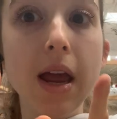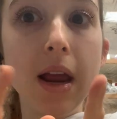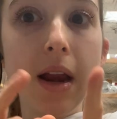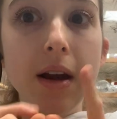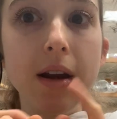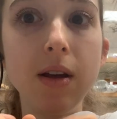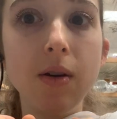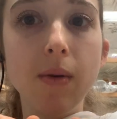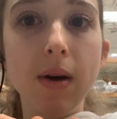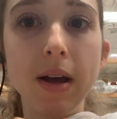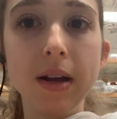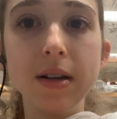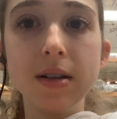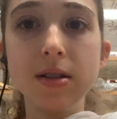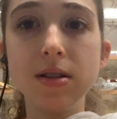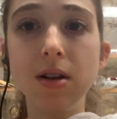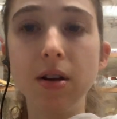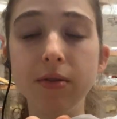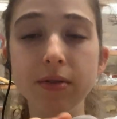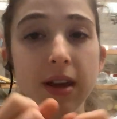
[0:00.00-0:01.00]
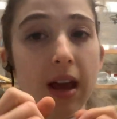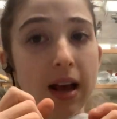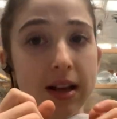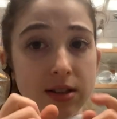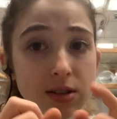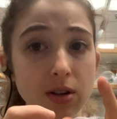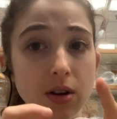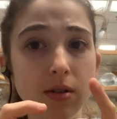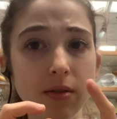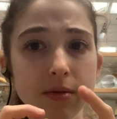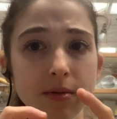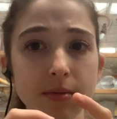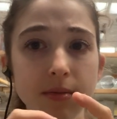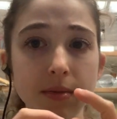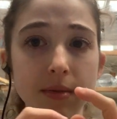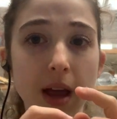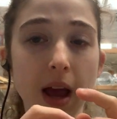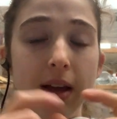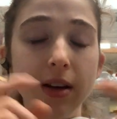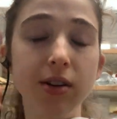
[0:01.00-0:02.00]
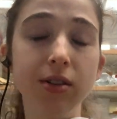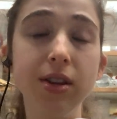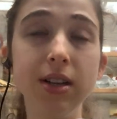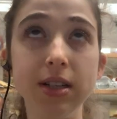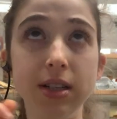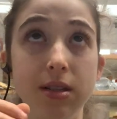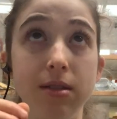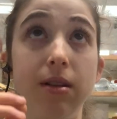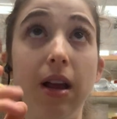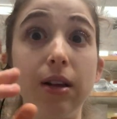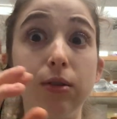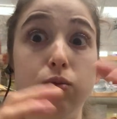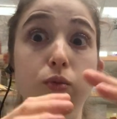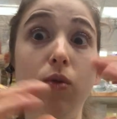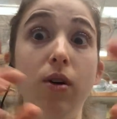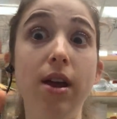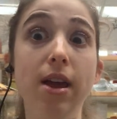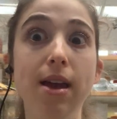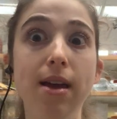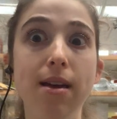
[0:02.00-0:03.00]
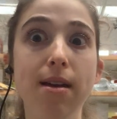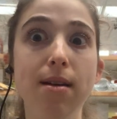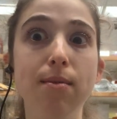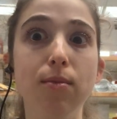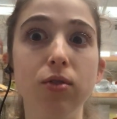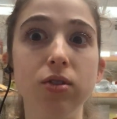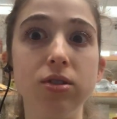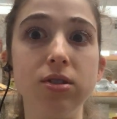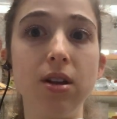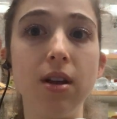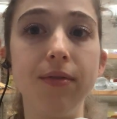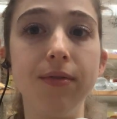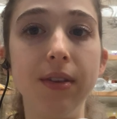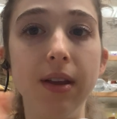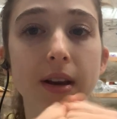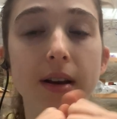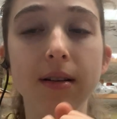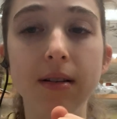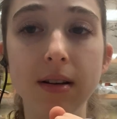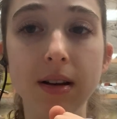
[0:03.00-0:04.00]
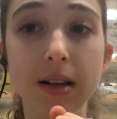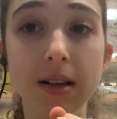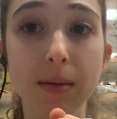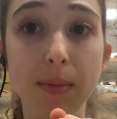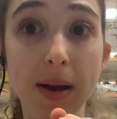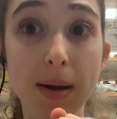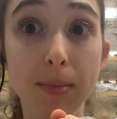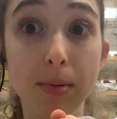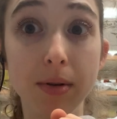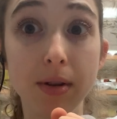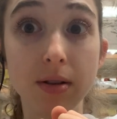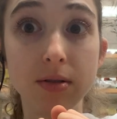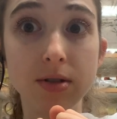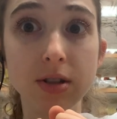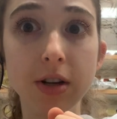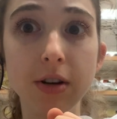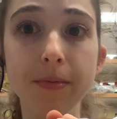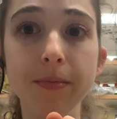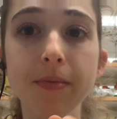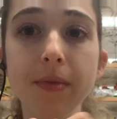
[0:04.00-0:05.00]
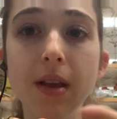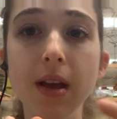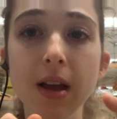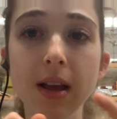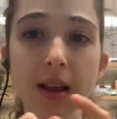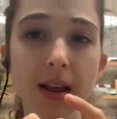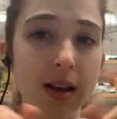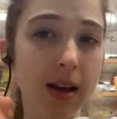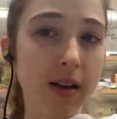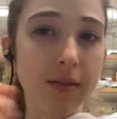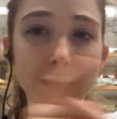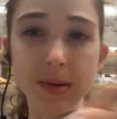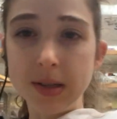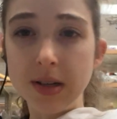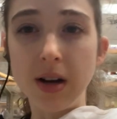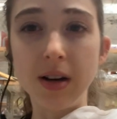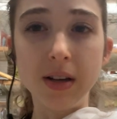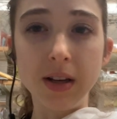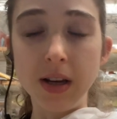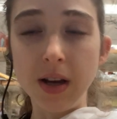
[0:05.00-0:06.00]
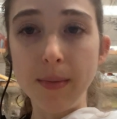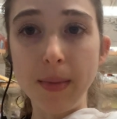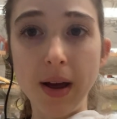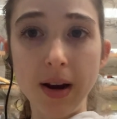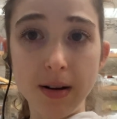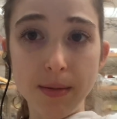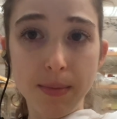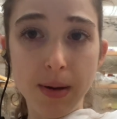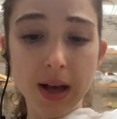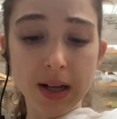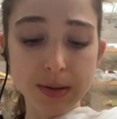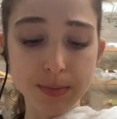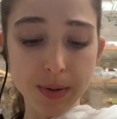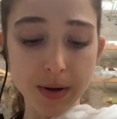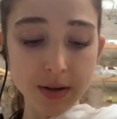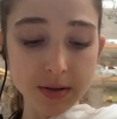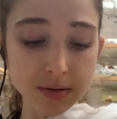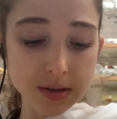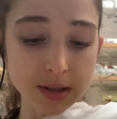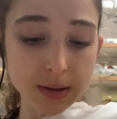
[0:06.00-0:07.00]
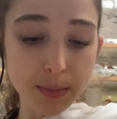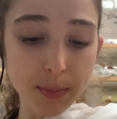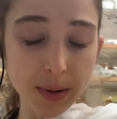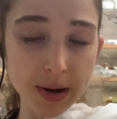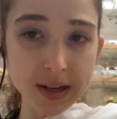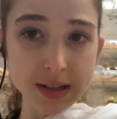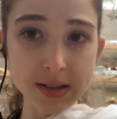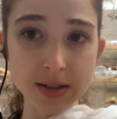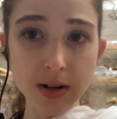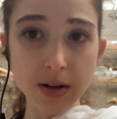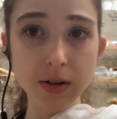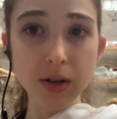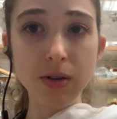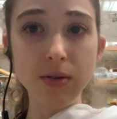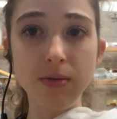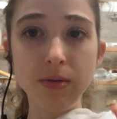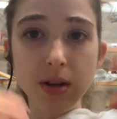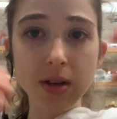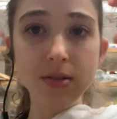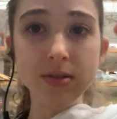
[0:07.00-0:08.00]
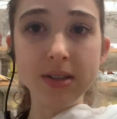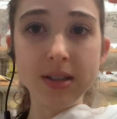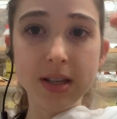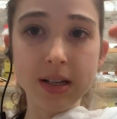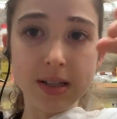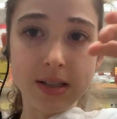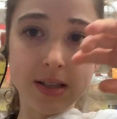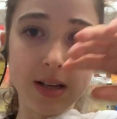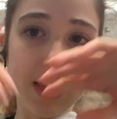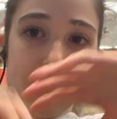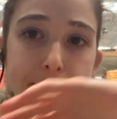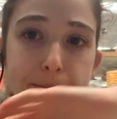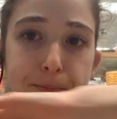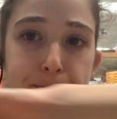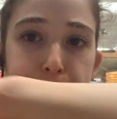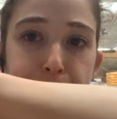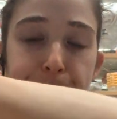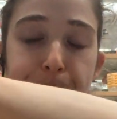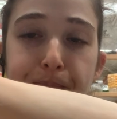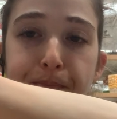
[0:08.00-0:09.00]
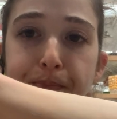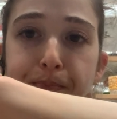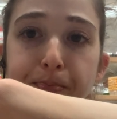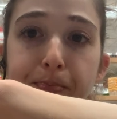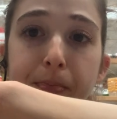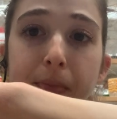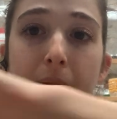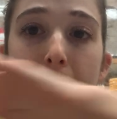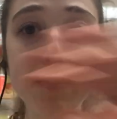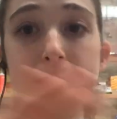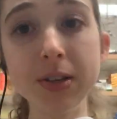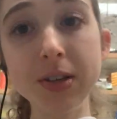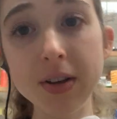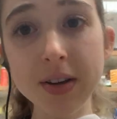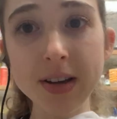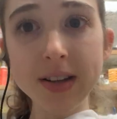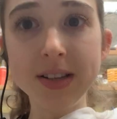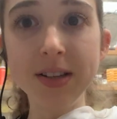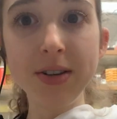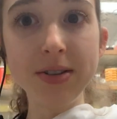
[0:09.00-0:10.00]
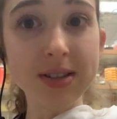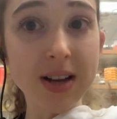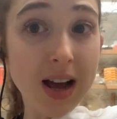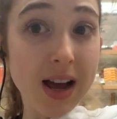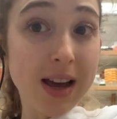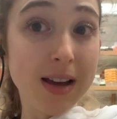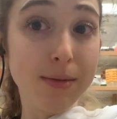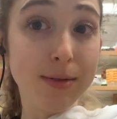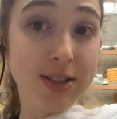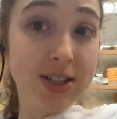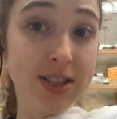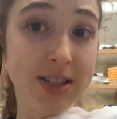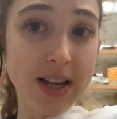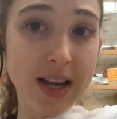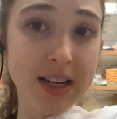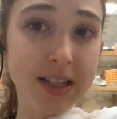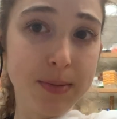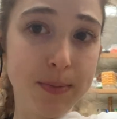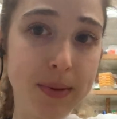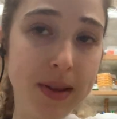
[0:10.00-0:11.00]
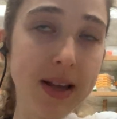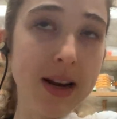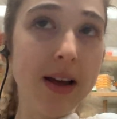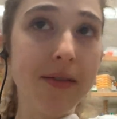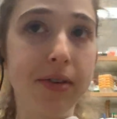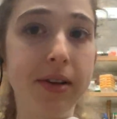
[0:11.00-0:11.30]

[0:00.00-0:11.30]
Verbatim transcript: anyway, so yeah, so yeah, your thesis has way more stuff than in the paper though too, like I've been talking about in past posts. But so you use this like, so you get to use I, which is nice, but then